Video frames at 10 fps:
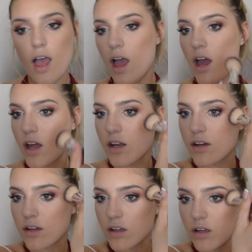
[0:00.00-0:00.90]

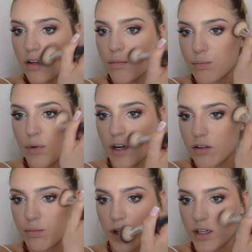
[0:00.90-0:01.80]
and kind
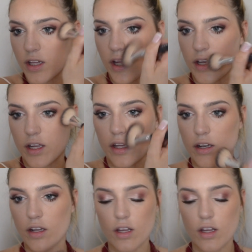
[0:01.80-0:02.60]
of blending that in